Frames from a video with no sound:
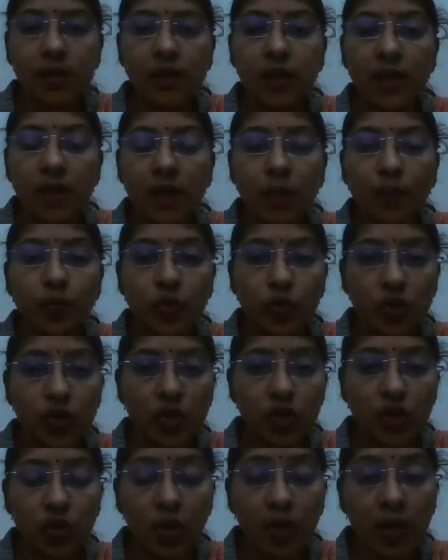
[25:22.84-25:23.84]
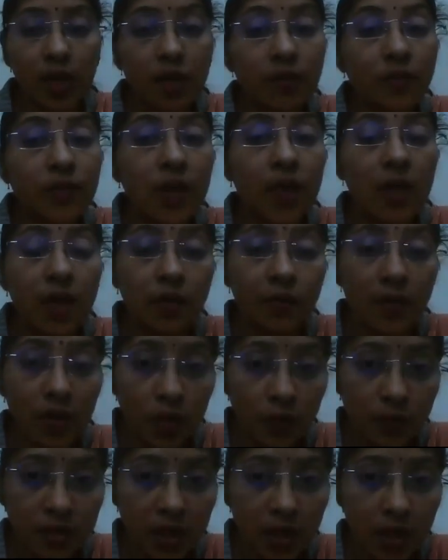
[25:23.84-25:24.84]
Serum progesterone. If the
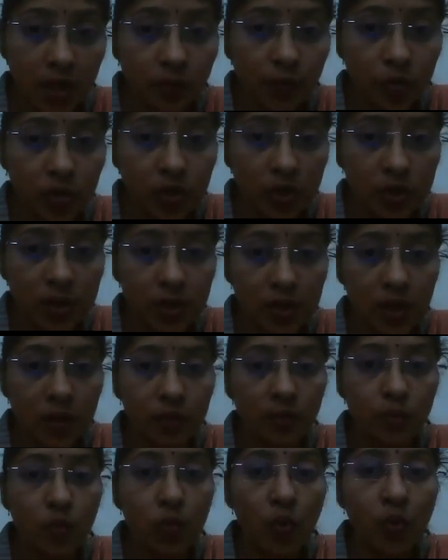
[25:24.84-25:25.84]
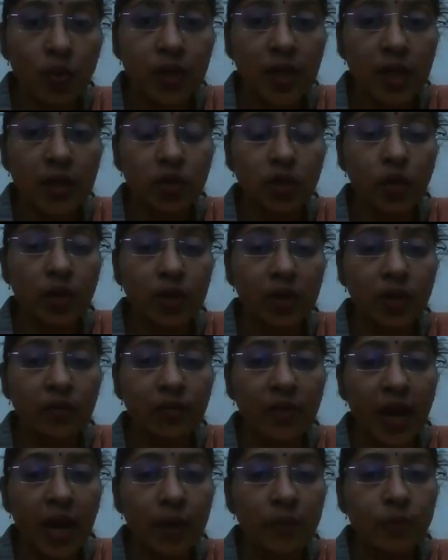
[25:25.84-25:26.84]
level of serum progesterone more than
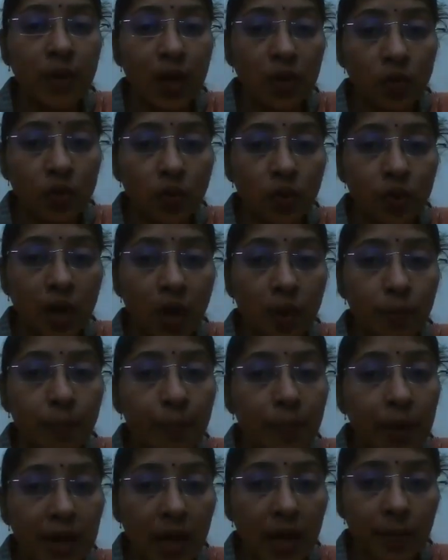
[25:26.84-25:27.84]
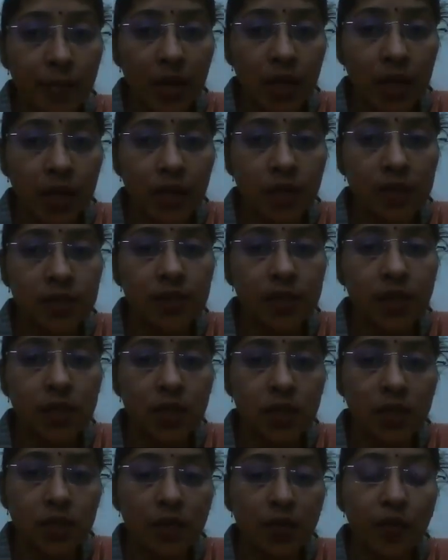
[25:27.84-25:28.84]
25 nanogram per ml, it is
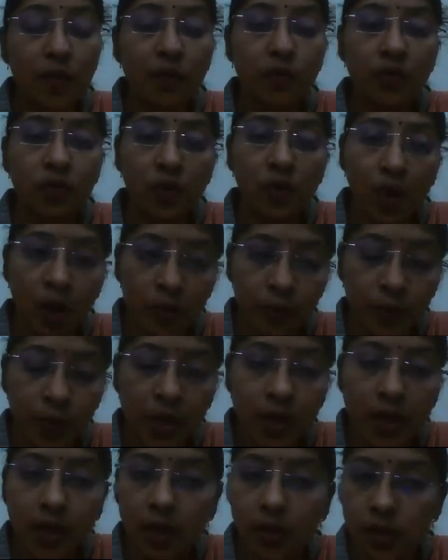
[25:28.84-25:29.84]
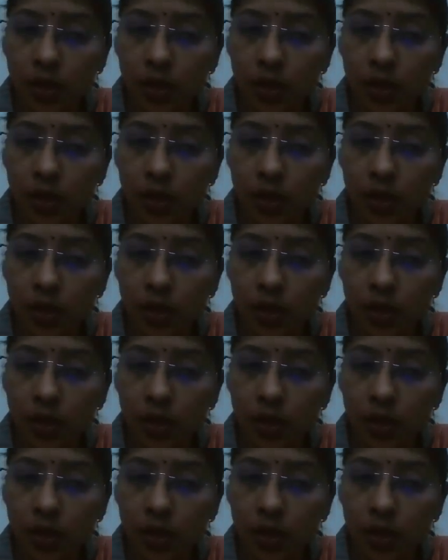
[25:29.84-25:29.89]
suggestive of normal